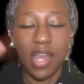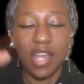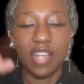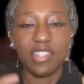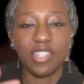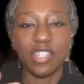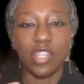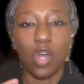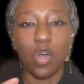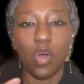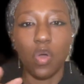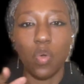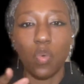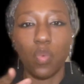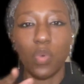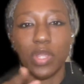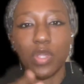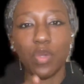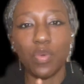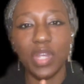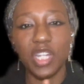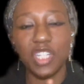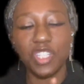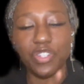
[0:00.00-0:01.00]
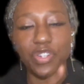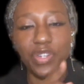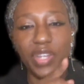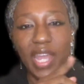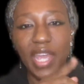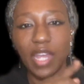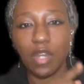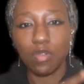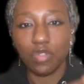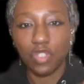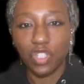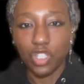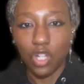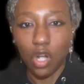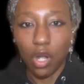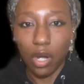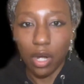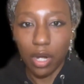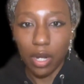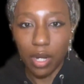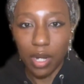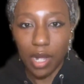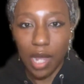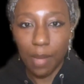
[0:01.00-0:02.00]
So when you get your natal
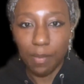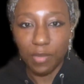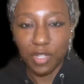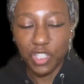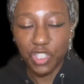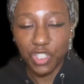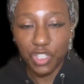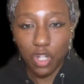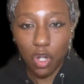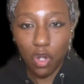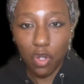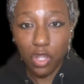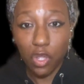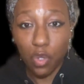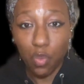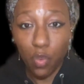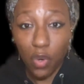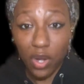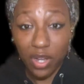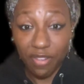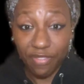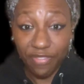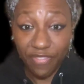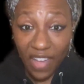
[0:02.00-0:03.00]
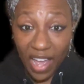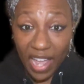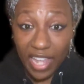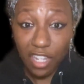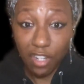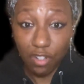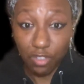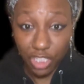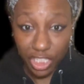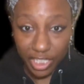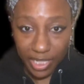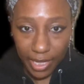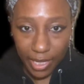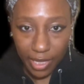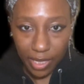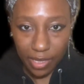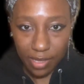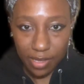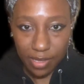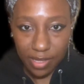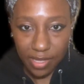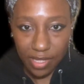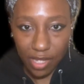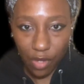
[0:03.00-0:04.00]
chart, I'm going to show you where to find your
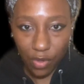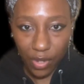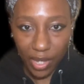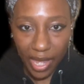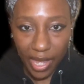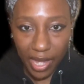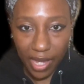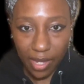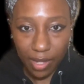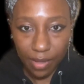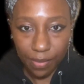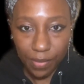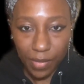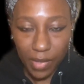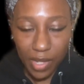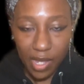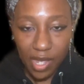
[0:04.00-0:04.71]
genes. Okay.